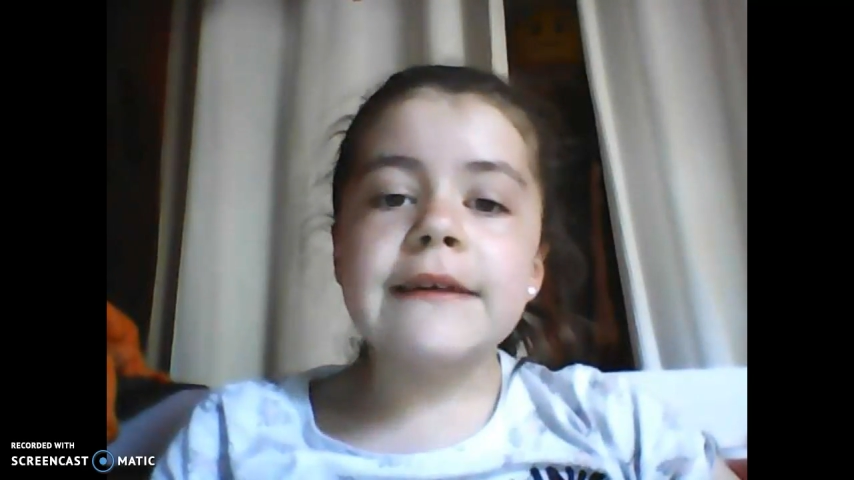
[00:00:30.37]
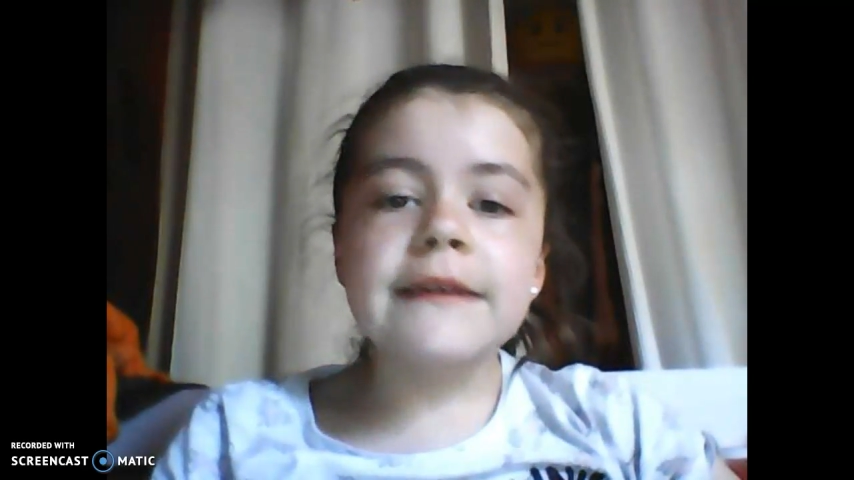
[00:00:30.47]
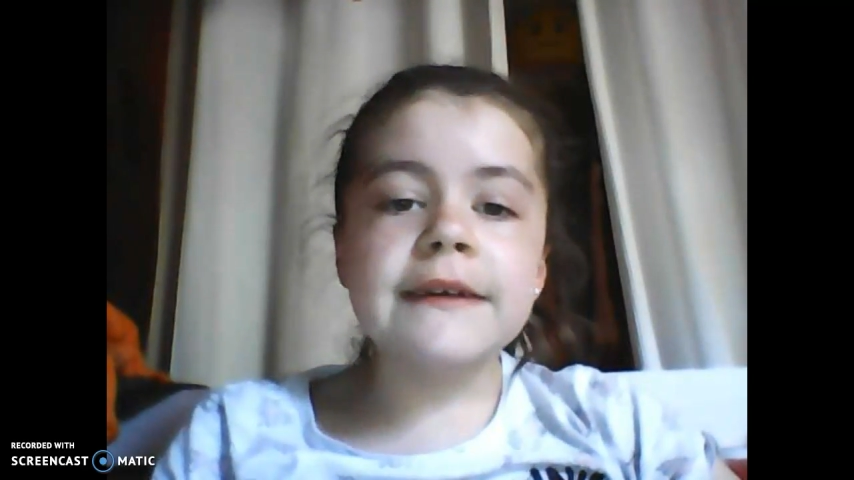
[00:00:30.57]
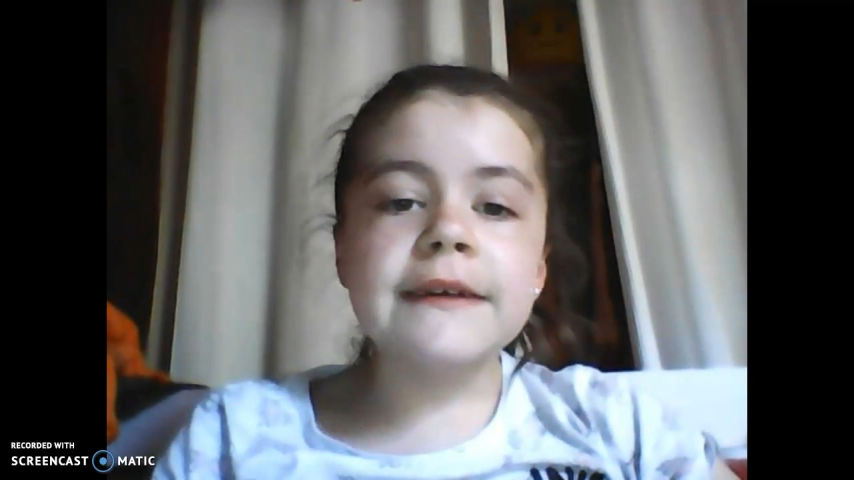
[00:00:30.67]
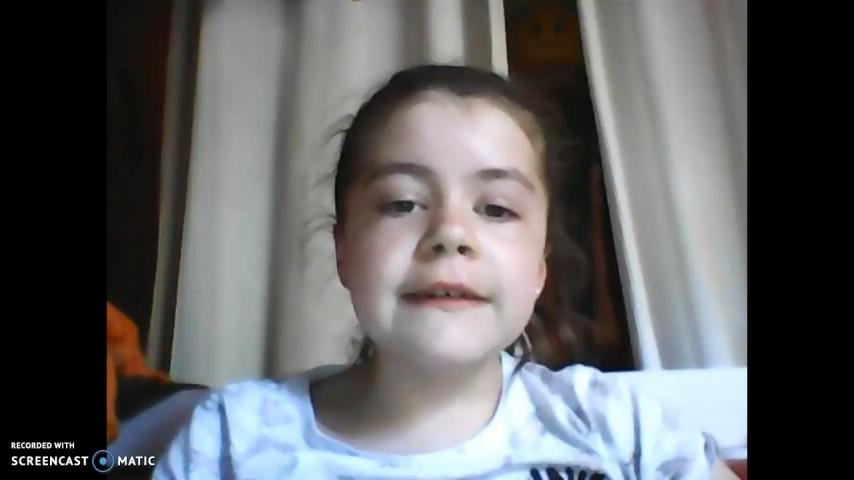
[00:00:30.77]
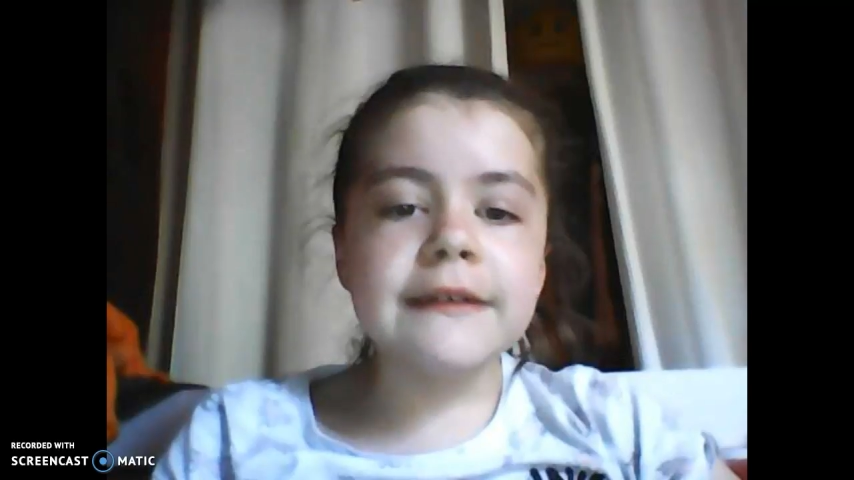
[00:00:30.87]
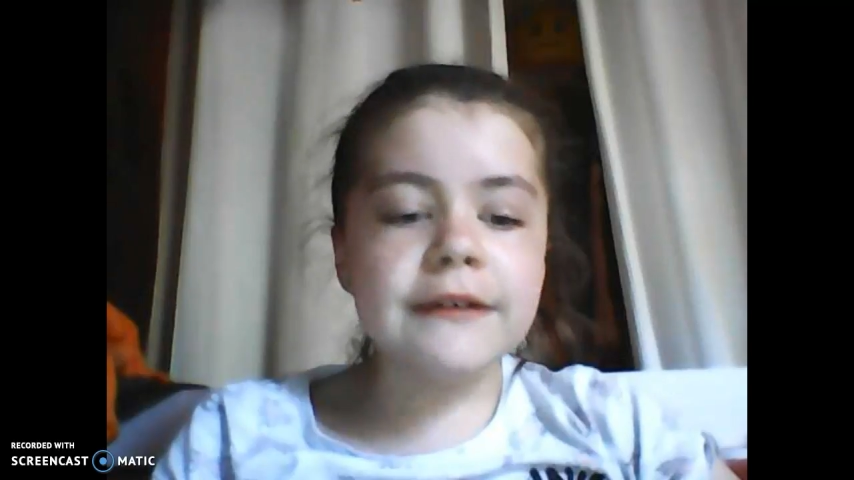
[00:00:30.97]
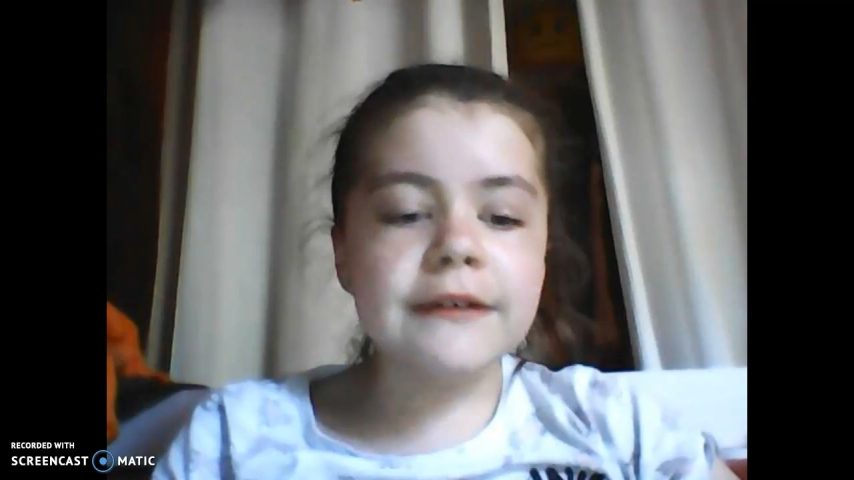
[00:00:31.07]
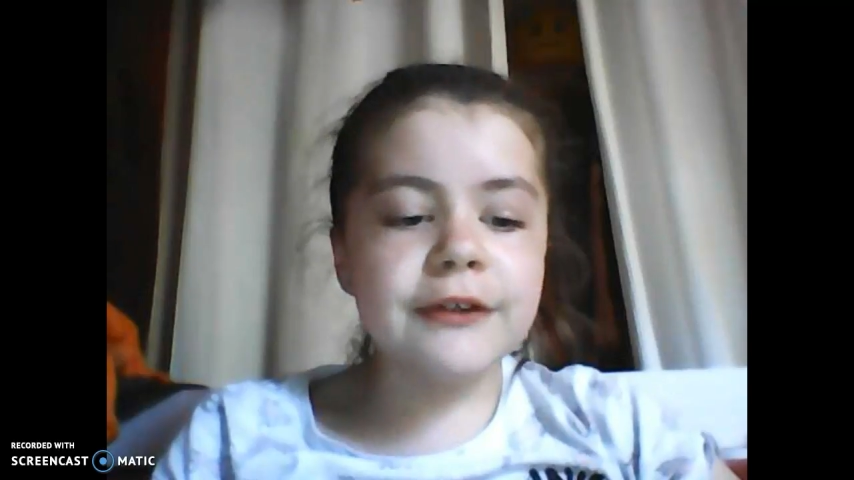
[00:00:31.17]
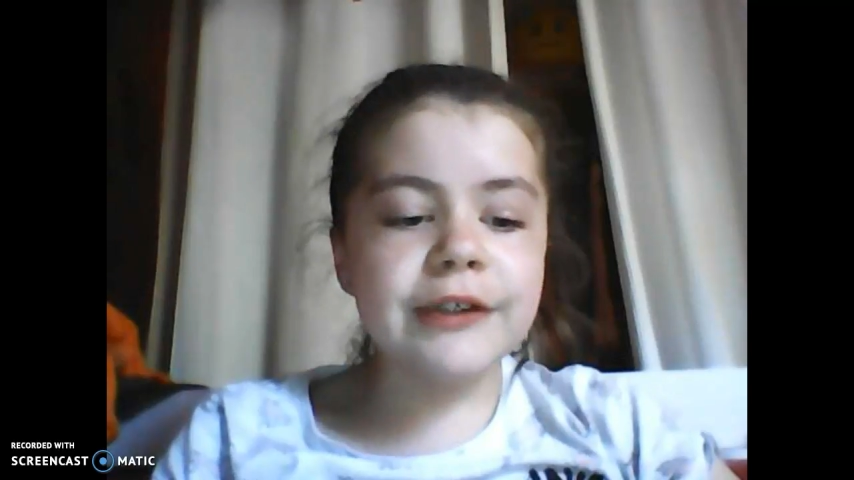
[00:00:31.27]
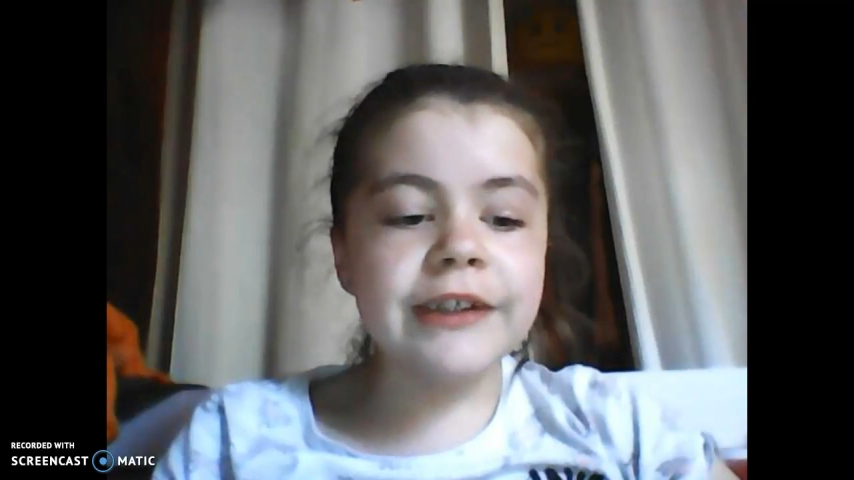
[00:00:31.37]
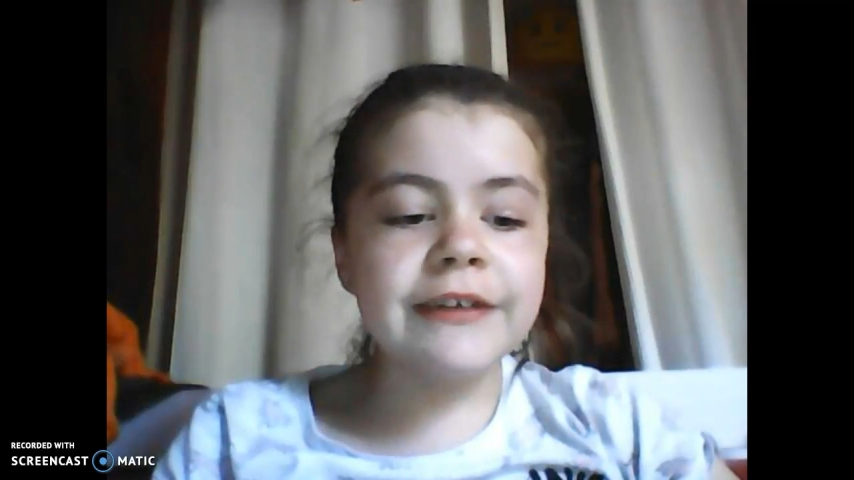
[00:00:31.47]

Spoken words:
at school,